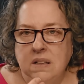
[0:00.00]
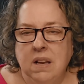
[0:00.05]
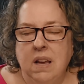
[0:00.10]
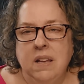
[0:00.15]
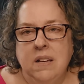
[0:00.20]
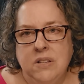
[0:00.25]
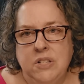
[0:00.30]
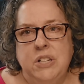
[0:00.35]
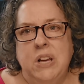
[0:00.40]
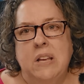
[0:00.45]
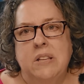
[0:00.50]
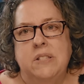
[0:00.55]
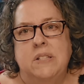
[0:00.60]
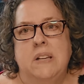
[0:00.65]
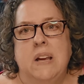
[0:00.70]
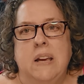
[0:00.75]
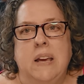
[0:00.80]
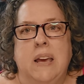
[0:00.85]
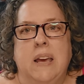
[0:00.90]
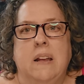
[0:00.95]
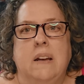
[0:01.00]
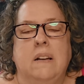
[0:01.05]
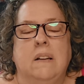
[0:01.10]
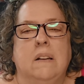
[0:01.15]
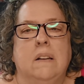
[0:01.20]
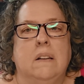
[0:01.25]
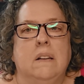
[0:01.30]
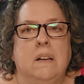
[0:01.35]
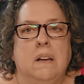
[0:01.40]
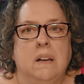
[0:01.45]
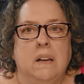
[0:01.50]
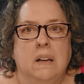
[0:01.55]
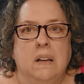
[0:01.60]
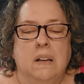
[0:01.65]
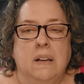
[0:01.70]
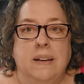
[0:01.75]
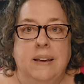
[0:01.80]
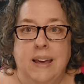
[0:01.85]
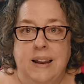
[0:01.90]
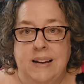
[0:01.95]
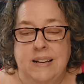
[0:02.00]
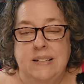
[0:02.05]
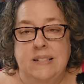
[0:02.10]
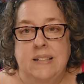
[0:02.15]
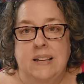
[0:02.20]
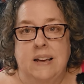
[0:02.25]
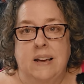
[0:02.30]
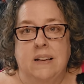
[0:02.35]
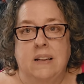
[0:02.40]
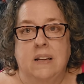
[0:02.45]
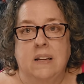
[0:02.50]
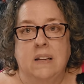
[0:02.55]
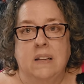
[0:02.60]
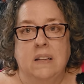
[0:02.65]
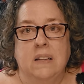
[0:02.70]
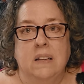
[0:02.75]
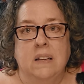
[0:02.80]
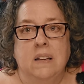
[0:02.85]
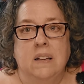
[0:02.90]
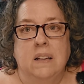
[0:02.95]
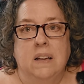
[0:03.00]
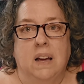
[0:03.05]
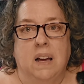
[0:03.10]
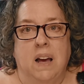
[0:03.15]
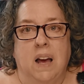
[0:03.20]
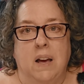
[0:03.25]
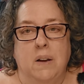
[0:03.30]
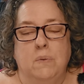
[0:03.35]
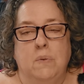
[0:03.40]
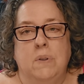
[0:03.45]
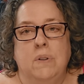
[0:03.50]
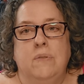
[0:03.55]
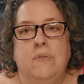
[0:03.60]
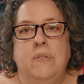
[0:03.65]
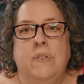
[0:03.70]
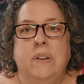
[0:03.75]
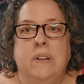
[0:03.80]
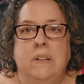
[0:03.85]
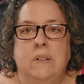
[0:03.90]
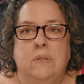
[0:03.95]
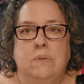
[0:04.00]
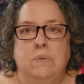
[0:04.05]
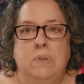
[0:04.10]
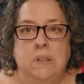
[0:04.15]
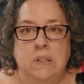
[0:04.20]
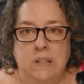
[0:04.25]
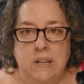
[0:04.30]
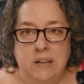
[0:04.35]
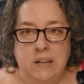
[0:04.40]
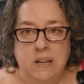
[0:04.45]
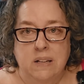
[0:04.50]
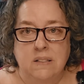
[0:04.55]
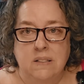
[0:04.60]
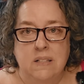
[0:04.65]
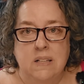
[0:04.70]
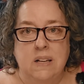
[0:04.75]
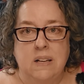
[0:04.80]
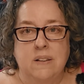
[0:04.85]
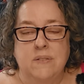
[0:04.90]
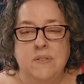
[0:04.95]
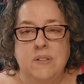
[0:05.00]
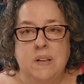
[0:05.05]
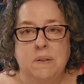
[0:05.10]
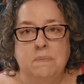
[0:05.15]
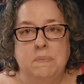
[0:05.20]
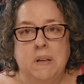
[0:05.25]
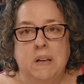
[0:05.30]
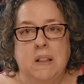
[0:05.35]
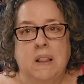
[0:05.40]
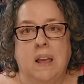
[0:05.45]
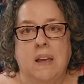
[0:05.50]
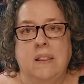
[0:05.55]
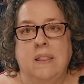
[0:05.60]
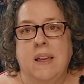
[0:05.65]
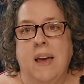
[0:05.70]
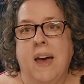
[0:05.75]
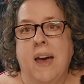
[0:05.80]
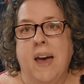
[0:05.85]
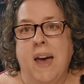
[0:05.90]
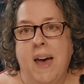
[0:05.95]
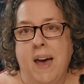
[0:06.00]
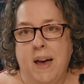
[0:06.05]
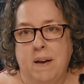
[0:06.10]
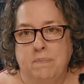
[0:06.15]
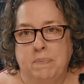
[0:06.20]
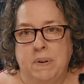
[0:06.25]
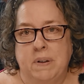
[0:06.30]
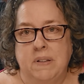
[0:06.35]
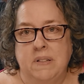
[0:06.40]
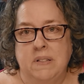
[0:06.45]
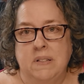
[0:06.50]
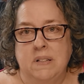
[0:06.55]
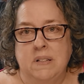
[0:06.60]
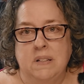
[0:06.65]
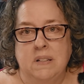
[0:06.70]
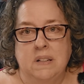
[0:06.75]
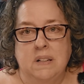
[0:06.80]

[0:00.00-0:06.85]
ingesting it and getting sick. I would feel really guilty if something like that happened.